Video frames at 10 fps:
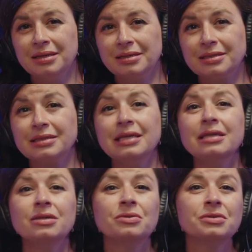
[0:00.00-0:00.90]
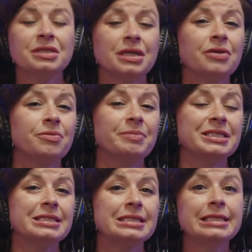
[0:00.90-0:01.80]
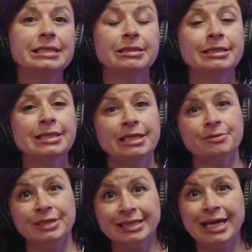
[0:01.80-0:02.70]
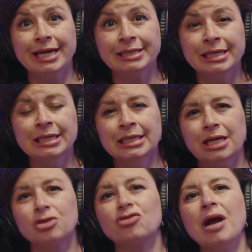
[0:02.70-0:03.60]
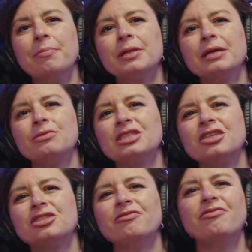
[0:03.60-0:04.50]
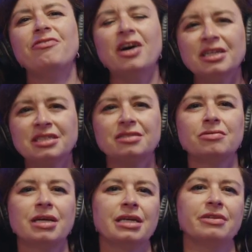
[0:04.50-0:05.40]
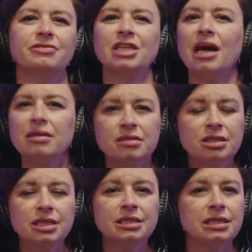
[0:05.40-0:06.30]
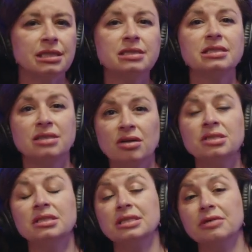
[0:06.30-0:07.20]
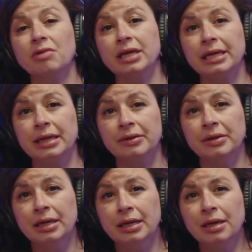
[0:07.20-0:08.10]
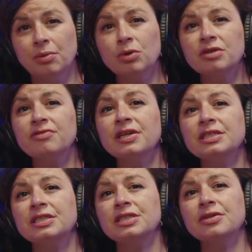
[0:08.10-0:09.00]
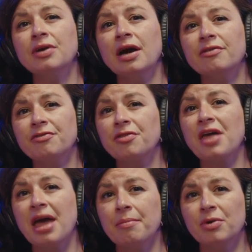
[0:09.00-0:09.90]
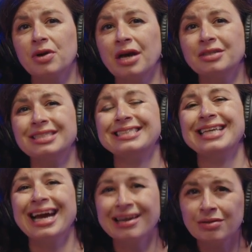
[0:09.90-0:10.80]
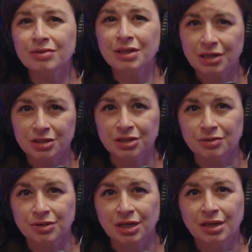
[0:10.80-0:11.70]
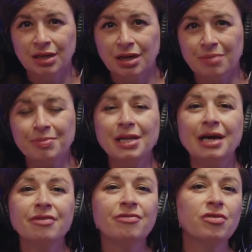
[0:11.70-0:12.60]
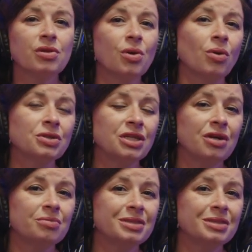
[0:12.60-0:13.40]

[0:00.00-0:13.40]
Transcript: CEOs and other business leaders, as we said, are grappling with such a vast array of challenges and uncertainty right now. What advice do you have for them on how to tackle the issues and plan for a long term